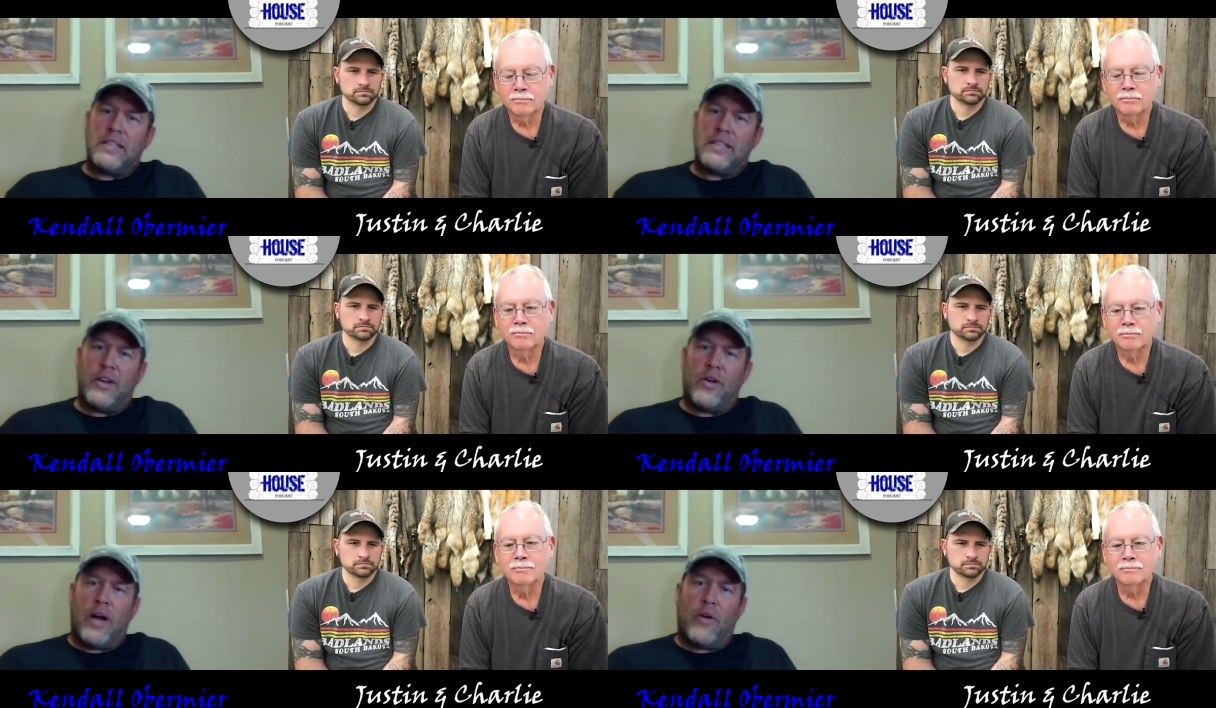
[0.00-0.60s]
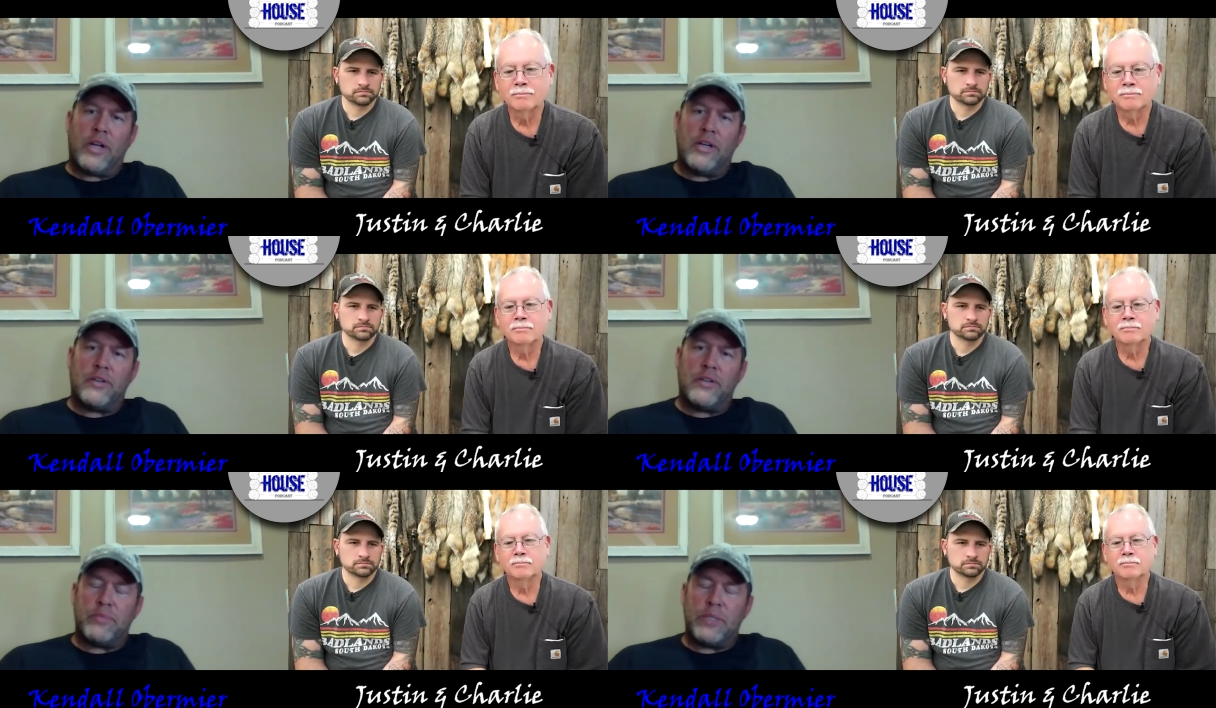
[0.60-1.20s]
Speaker 1: you know, how it
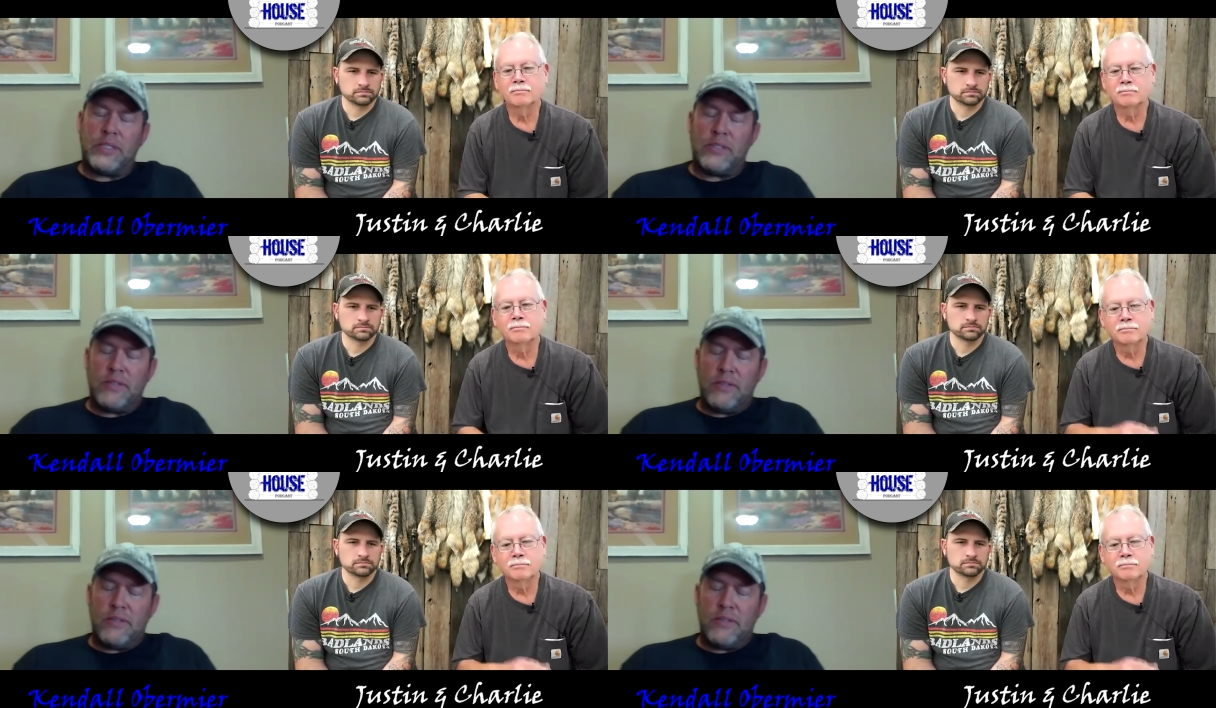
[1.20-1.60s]
goes. But